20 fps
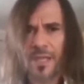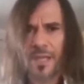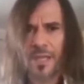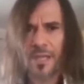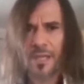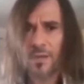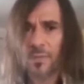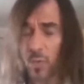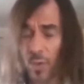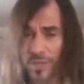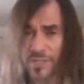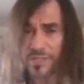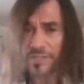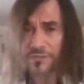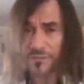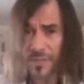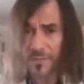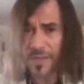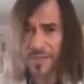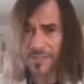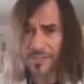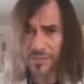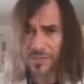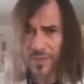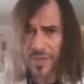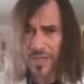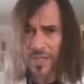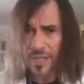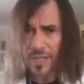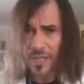What is
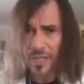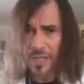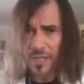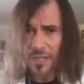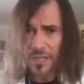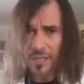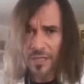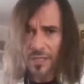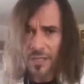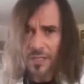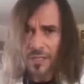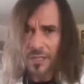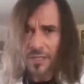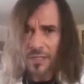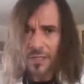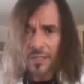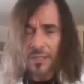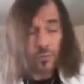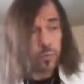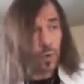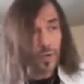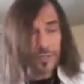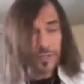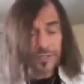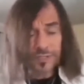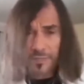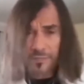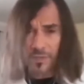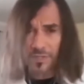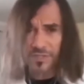Freemasonry? What
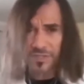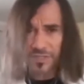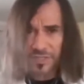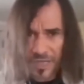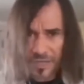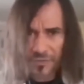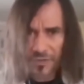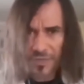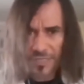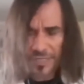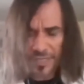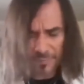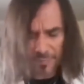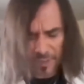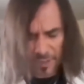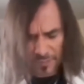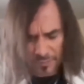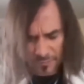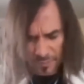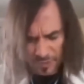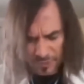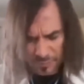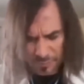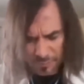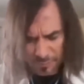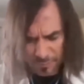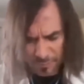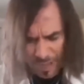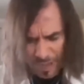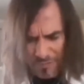is the most secret yet
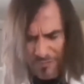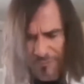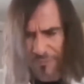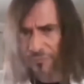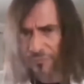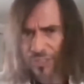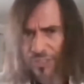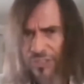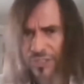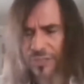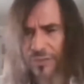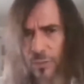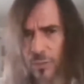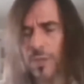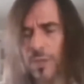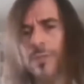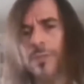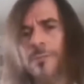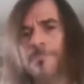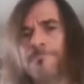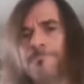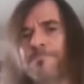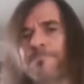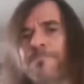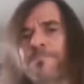most powerful religion in the world?